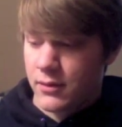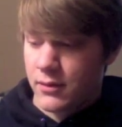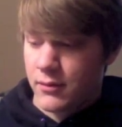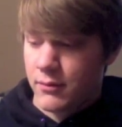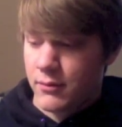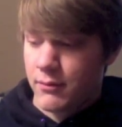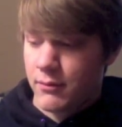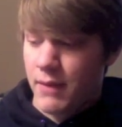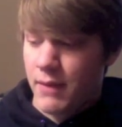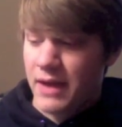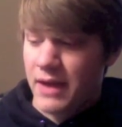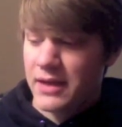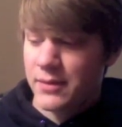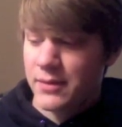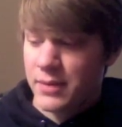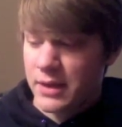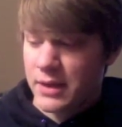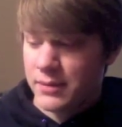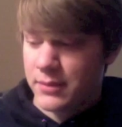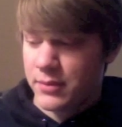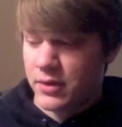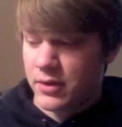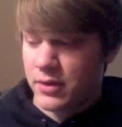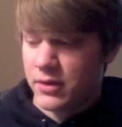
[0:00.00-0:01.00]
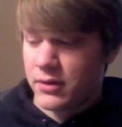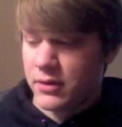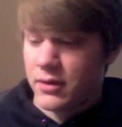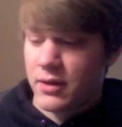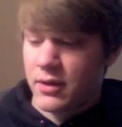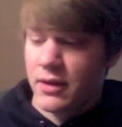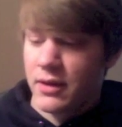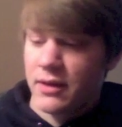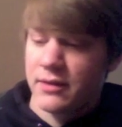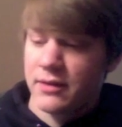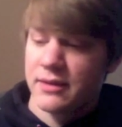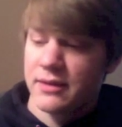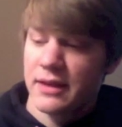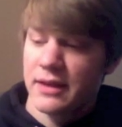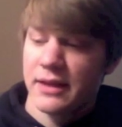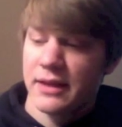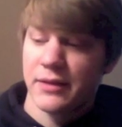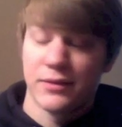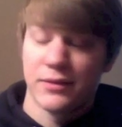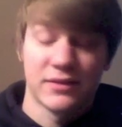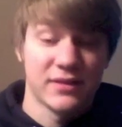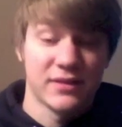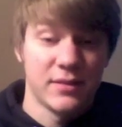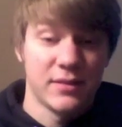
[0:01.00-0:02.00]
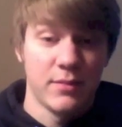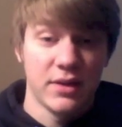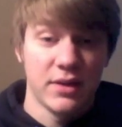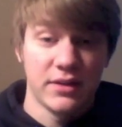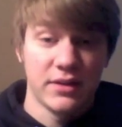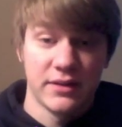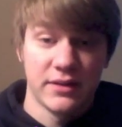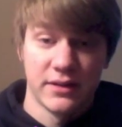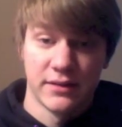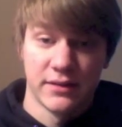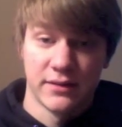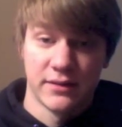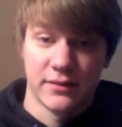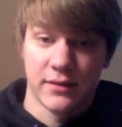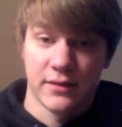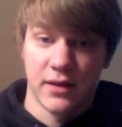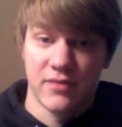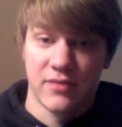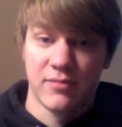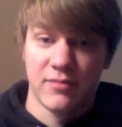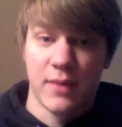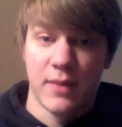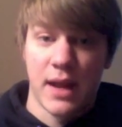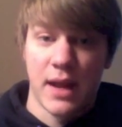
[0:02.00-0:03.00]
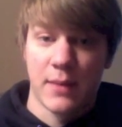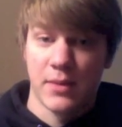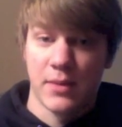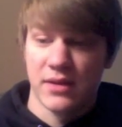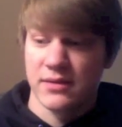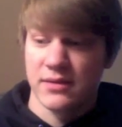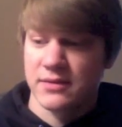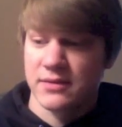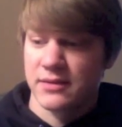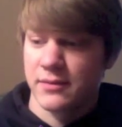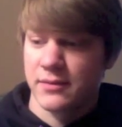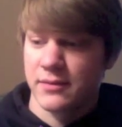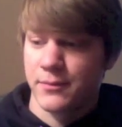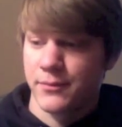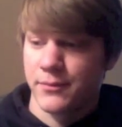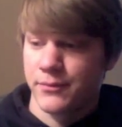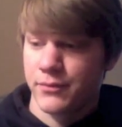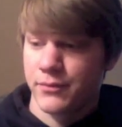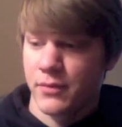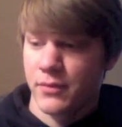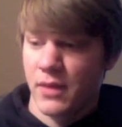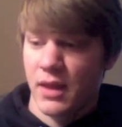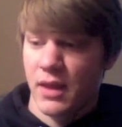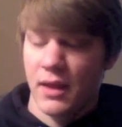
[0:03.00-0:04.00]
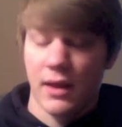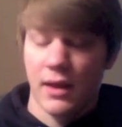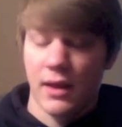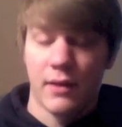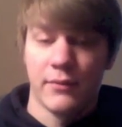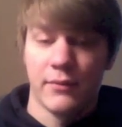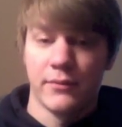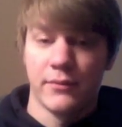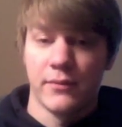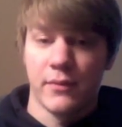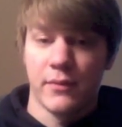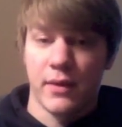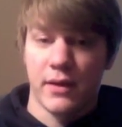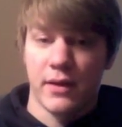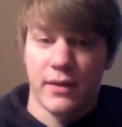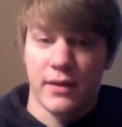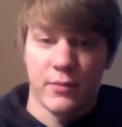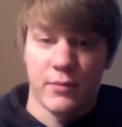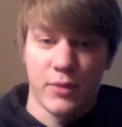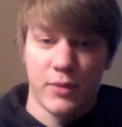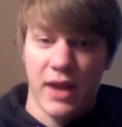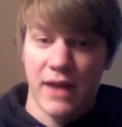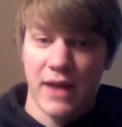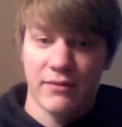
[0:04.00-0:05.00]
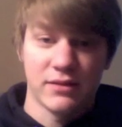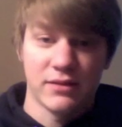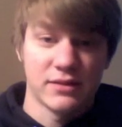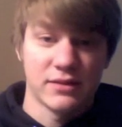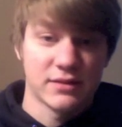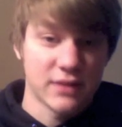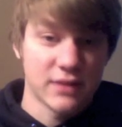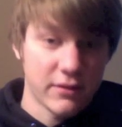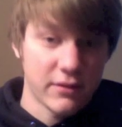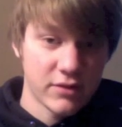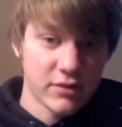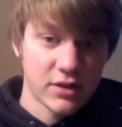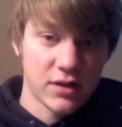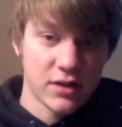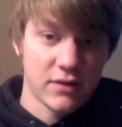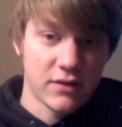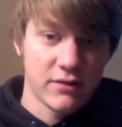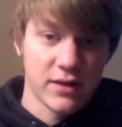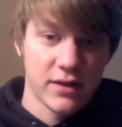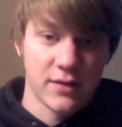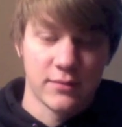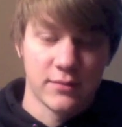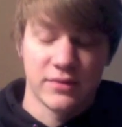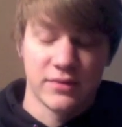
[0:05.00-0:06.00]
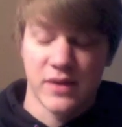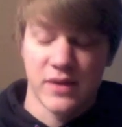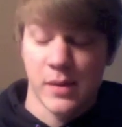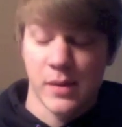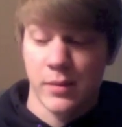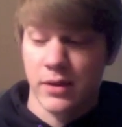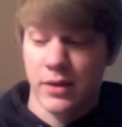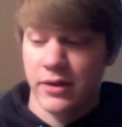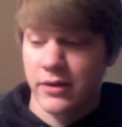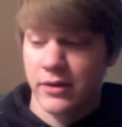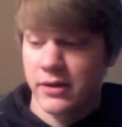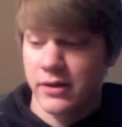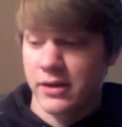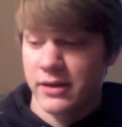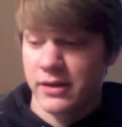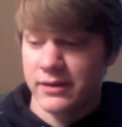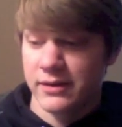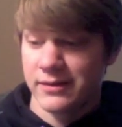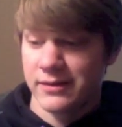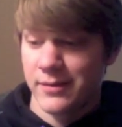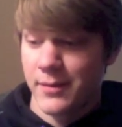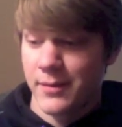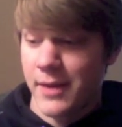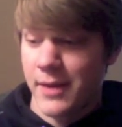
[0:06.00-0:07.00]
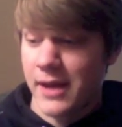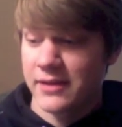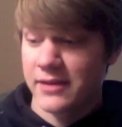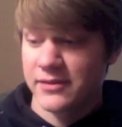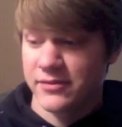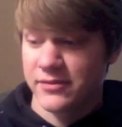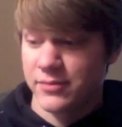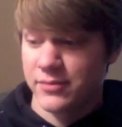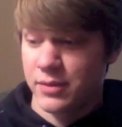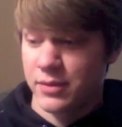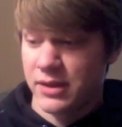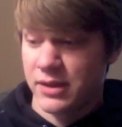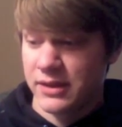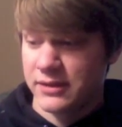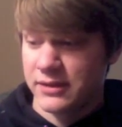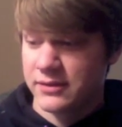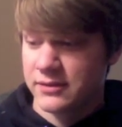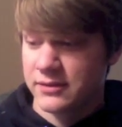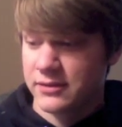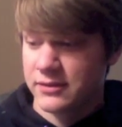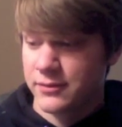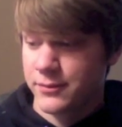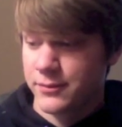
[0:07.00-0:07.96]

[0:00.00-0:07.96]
Many people think it was in the millions of mammoths, and we haven't discovered all of them. Siberia is a massive place.